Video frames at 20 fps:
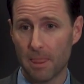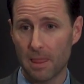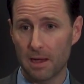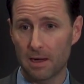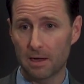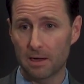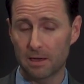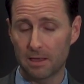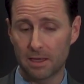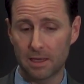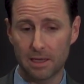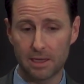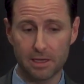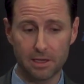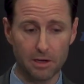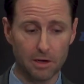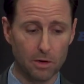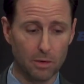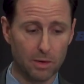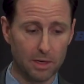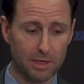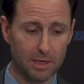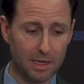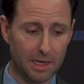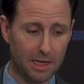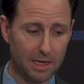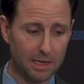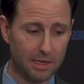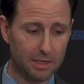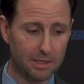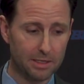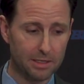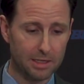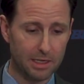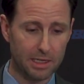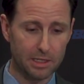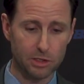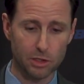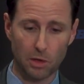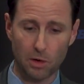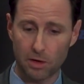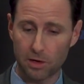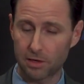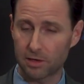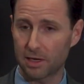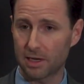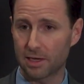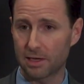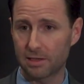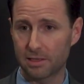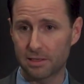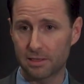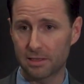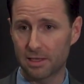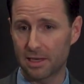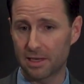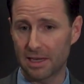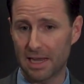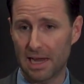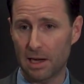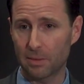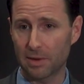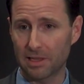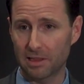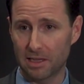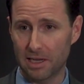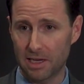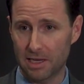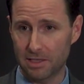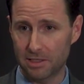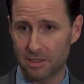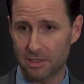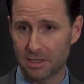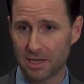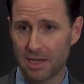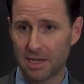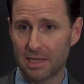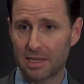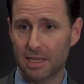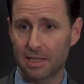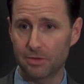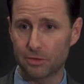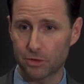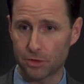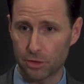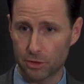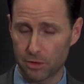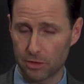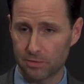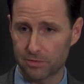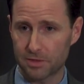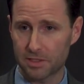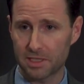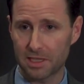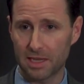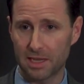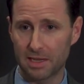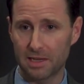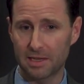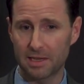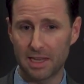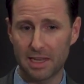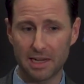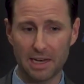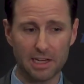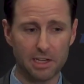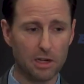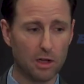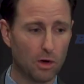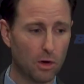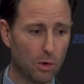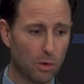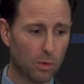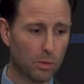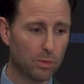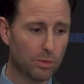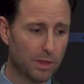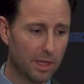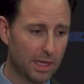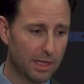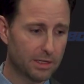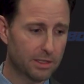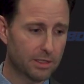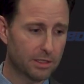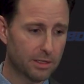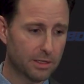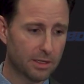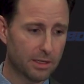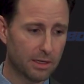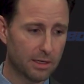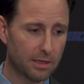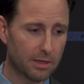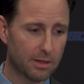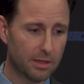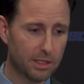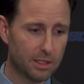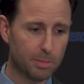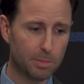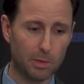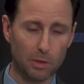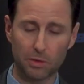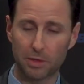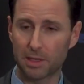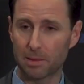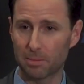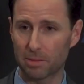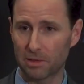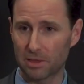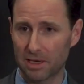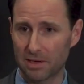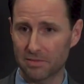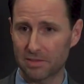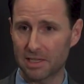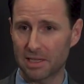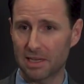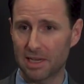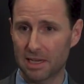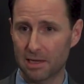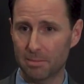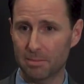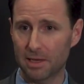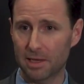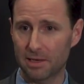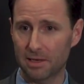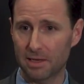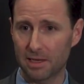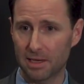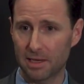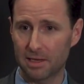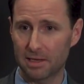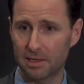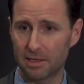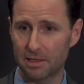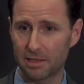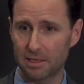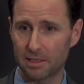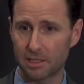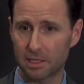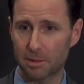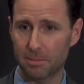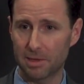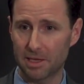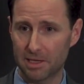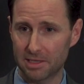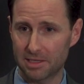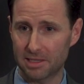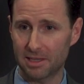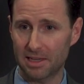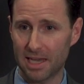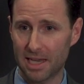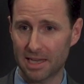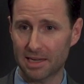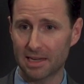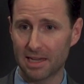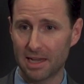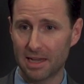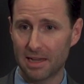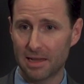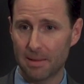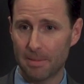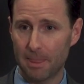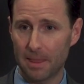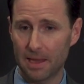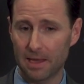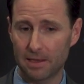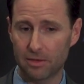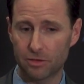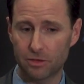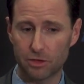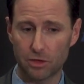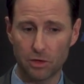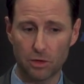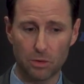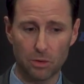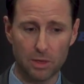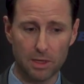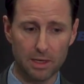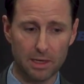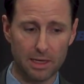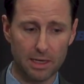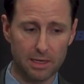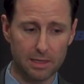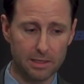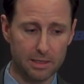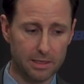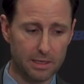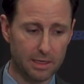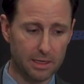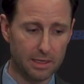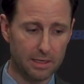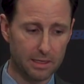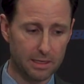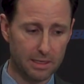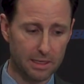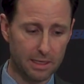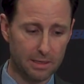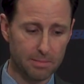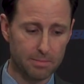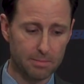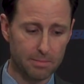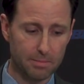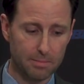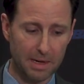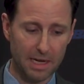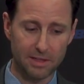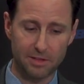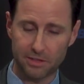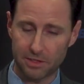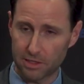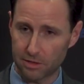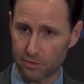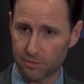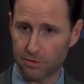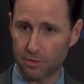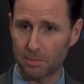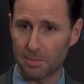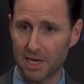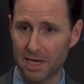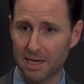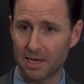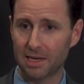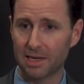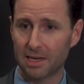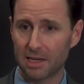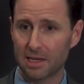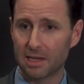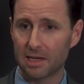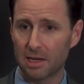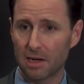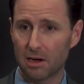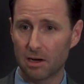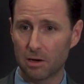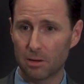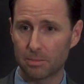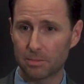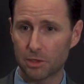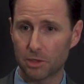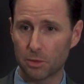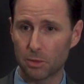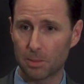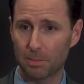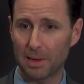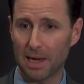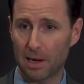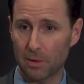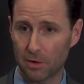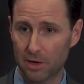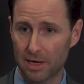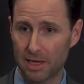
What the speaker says: and his heart and how he leads and serves. And I know that this building believes in him and is committed to that. And so it made sense for me to empower